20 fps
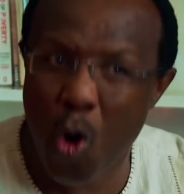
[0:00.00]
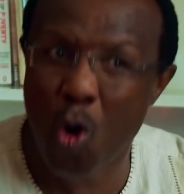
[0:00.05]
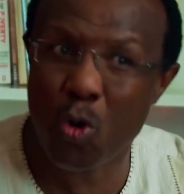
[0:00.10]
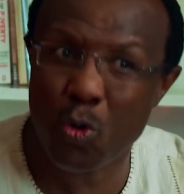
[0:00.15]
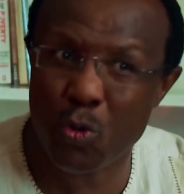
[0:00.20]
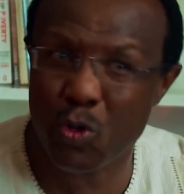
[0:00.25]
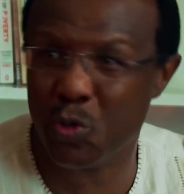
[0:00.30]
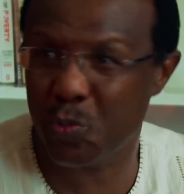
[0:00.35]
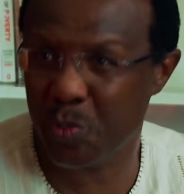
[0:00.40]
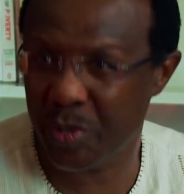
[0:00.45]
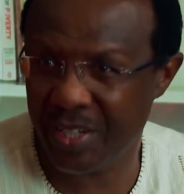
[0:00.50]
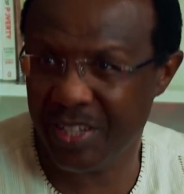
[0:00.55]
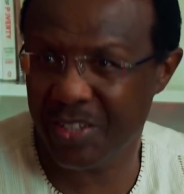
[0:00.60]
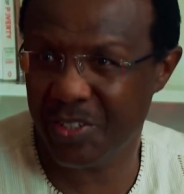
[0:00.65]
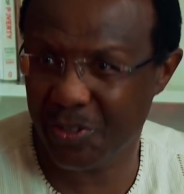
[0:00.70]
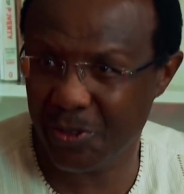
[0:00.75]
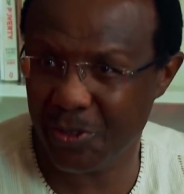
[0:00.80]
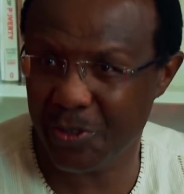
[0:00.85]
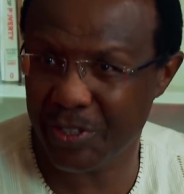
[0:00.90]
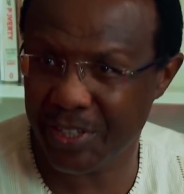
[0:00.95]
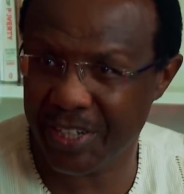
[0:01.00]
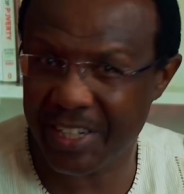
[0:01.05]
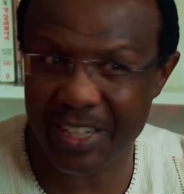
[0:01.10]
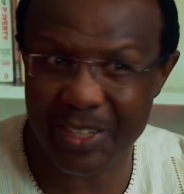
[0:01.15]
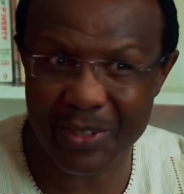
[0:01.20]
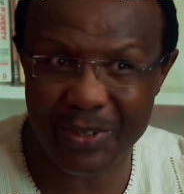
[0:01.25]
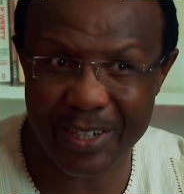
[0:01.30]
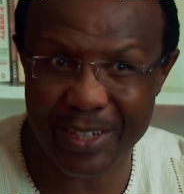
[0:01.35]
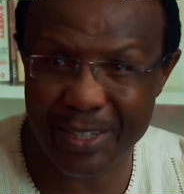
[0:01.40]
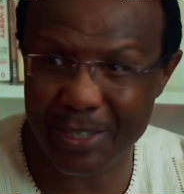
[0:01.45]
always been
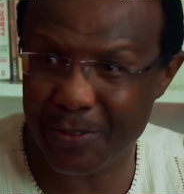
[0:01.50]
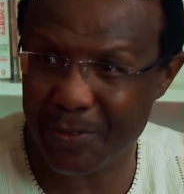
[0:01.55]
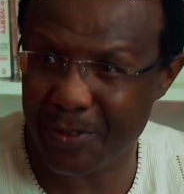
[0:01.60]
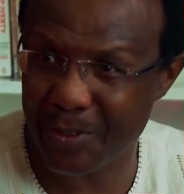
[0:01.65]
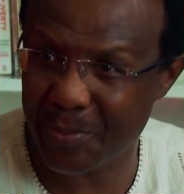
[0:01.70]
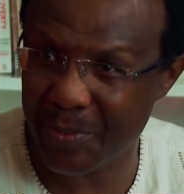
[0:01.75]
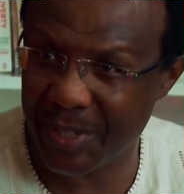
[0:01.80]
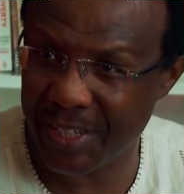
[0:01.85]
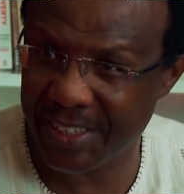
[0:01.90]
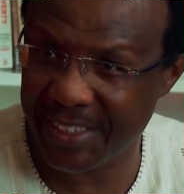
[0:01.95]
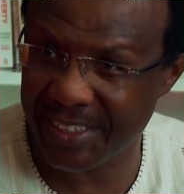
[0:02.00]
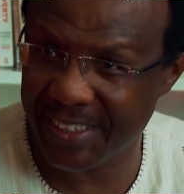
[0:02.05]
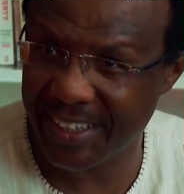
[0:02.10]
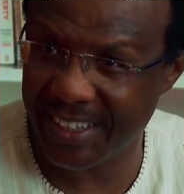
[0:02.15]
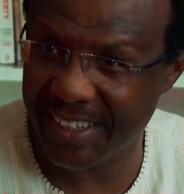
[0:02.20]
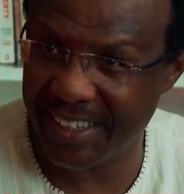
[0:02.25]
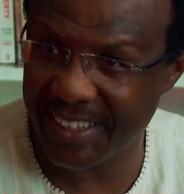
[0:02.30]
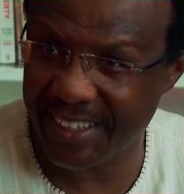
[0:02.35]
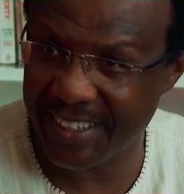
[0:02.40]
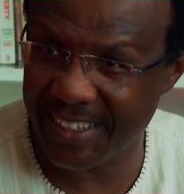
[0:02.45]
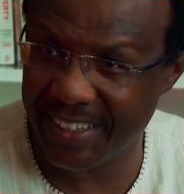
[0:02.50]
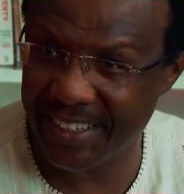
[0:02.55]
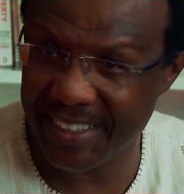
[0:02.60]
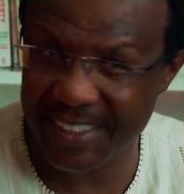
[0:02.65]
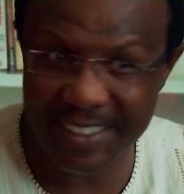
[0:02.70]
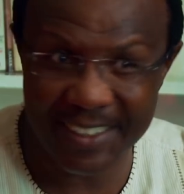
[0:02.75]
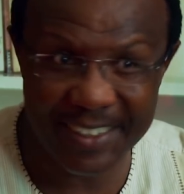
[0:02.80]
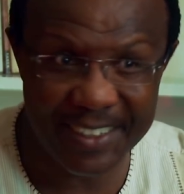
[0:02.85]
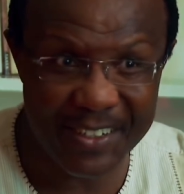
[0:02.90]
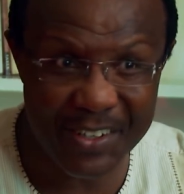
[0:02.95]
historically one of the main
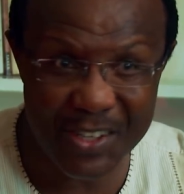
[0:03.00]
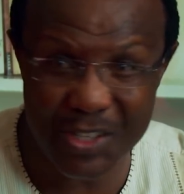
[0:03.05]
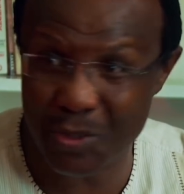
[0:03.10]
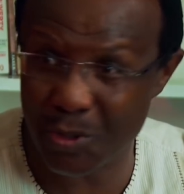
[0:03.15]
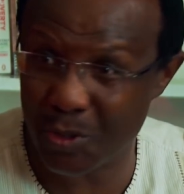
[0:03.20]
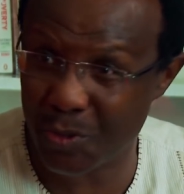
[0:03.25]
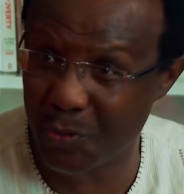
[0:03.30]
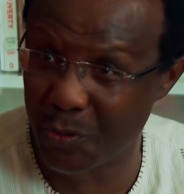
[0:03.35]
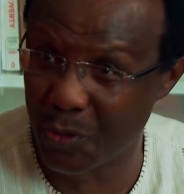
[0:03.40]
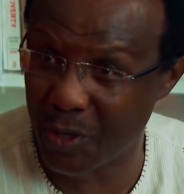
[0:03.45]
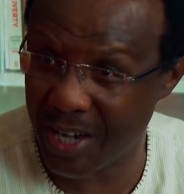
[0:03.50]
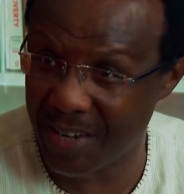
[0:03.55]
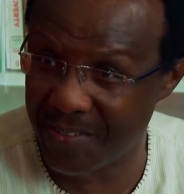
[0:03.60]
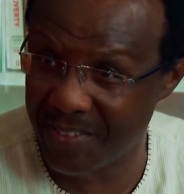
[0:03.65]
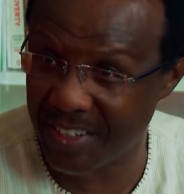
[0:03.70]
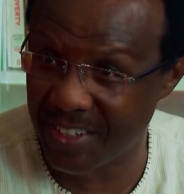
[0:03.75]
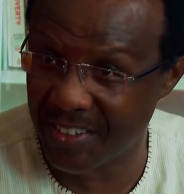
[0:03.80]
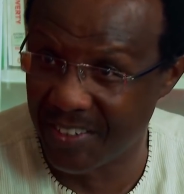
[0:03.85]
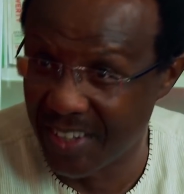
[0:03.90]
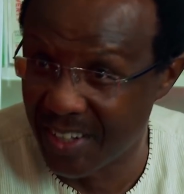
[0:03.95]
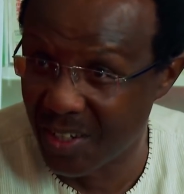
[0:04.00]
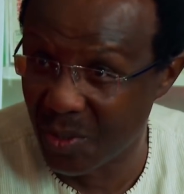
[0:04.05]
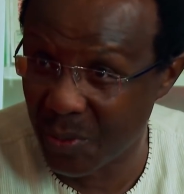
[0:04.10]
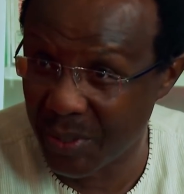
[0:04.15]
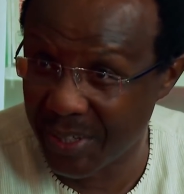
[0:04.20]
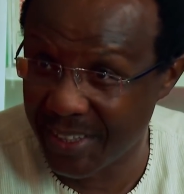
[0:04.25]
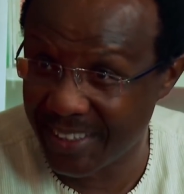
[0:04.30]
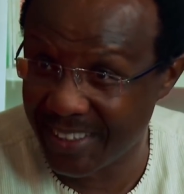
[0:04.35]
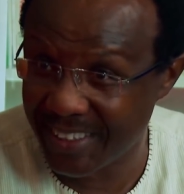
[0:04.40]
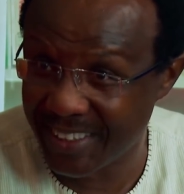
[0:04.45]
reasons for having
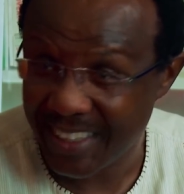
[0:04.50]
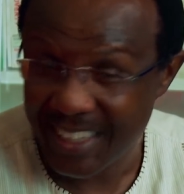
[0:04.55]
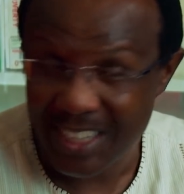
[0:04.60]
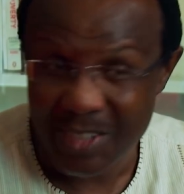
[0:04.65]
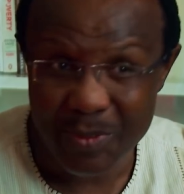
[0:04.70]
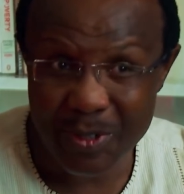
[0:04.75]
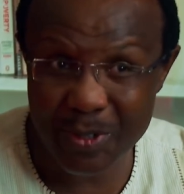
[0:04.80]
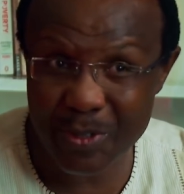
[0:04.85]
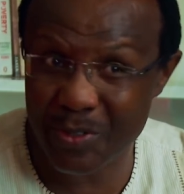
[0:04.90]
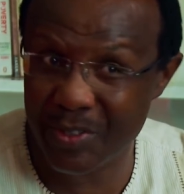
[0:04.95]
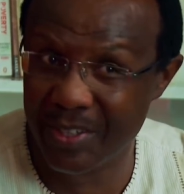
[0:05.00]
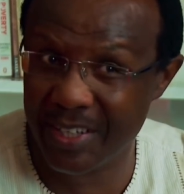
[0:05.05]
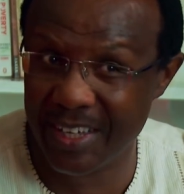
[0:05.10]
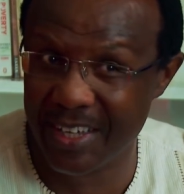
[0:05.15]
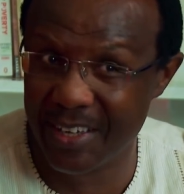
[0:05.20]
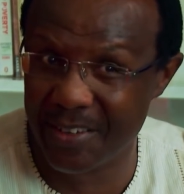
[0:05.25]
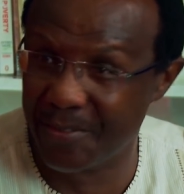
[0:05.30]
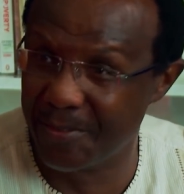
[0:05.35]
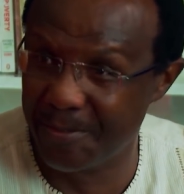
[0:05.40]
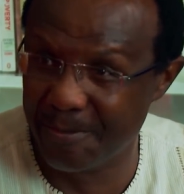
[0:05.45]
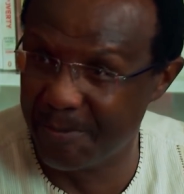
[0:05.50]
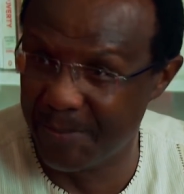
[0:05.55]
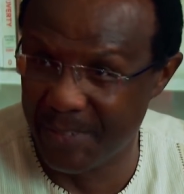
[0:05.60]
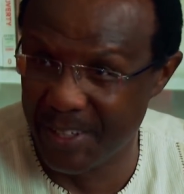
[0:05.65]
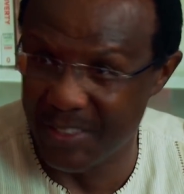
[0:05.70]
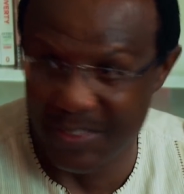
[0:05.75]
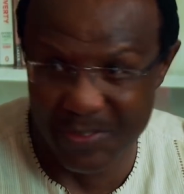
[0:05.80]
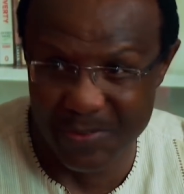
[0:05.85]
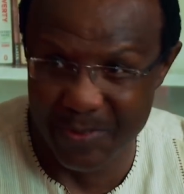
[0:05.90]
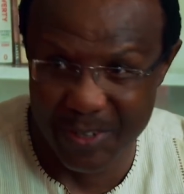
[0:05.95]
railways, because
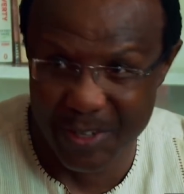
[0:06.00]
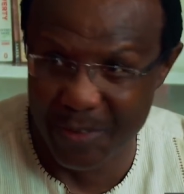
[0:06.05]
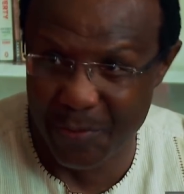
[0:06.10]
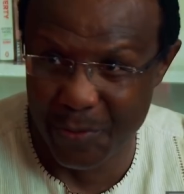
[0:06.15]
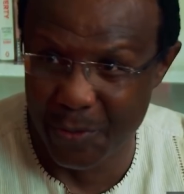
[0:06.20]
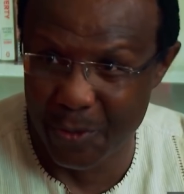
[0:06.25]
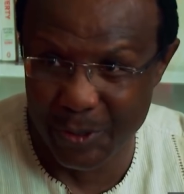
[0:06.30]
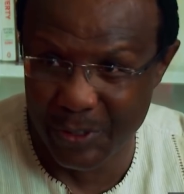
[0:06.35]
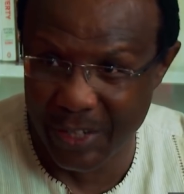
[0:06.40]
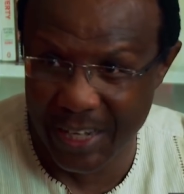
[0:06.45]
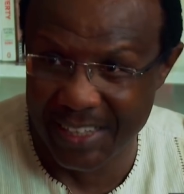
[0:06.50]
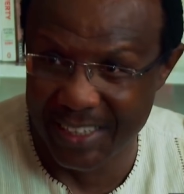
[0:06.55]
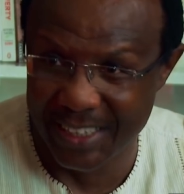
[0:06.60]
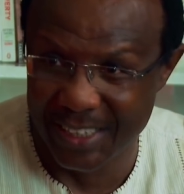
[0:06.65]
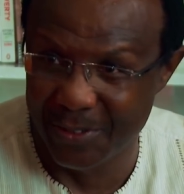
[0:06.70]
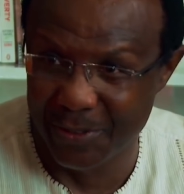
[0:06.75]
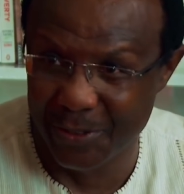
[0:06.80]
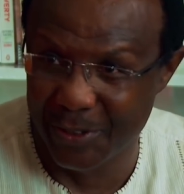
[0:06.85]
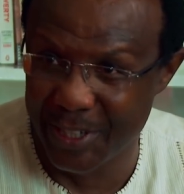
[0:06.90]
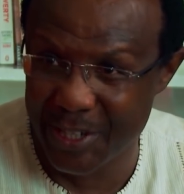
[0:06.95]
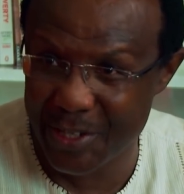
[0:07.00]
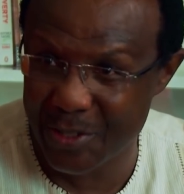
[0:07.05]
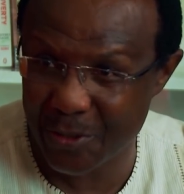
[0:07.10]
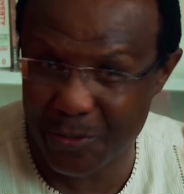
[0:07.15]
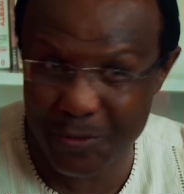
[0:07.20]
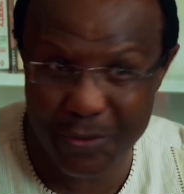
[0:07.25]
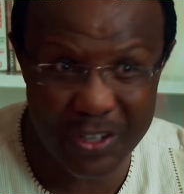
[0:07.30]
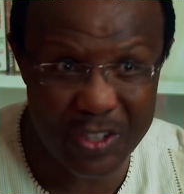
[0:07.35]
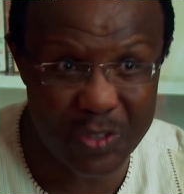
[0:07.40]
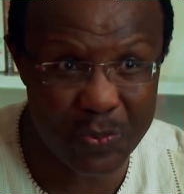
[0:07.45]
there's very few alternative ways
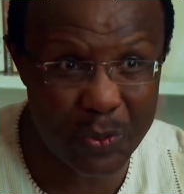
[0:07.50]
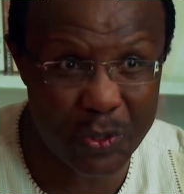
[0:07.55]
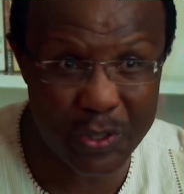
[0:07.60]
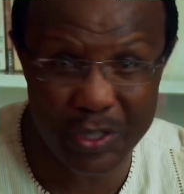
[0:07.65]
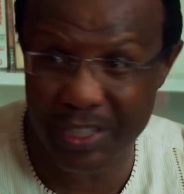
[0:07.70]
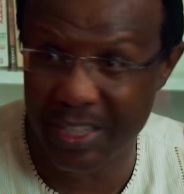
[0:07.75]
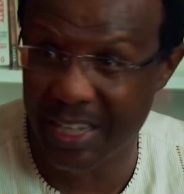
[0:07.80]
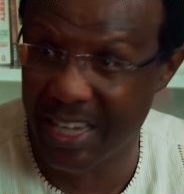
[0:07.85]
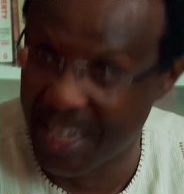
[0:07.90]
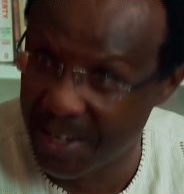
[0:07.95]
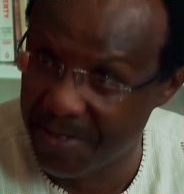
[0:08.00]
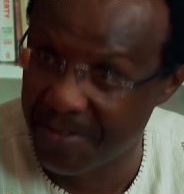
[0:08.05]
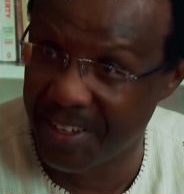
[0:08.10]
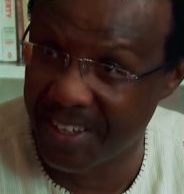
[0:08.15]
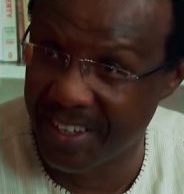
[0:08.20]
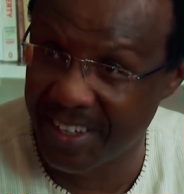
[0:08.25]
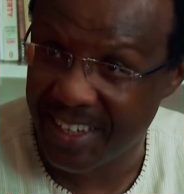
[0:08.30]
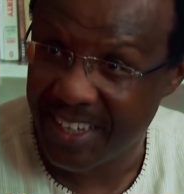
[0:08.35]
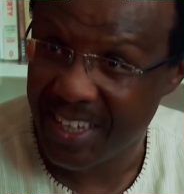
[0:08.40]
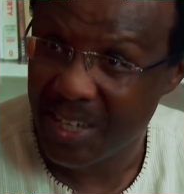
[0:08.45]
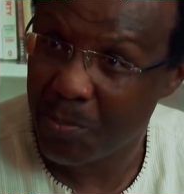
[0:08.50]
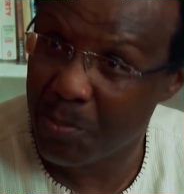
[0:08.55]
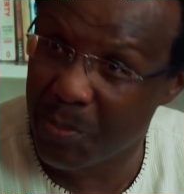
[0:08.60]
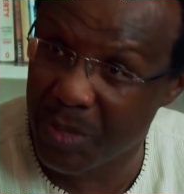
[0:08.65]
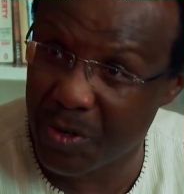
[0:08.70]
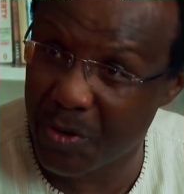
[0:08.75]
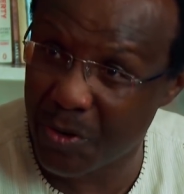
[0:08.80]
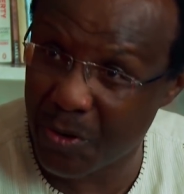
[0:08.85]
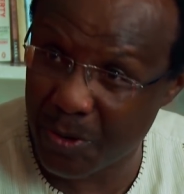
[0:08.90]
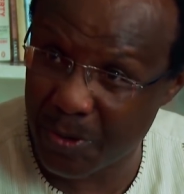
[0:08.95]
of transporting heavy
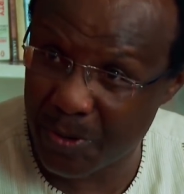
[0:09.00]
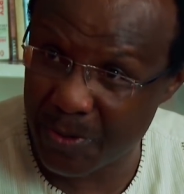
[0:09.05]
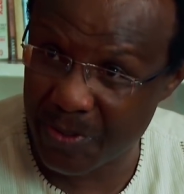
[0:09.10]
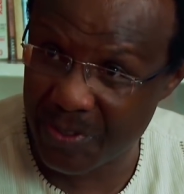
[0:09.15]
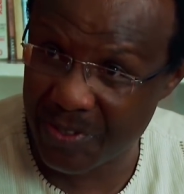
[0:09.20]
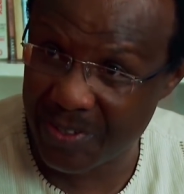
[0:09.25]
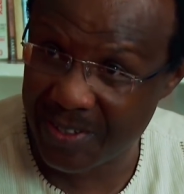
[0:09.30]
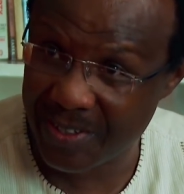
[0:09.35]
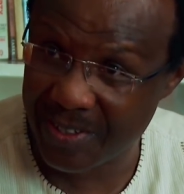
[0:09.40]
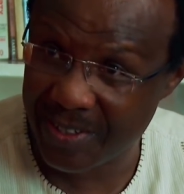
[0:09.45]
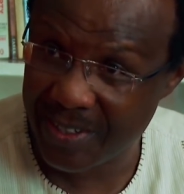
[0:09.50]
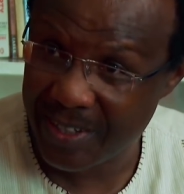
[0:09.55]
minerals.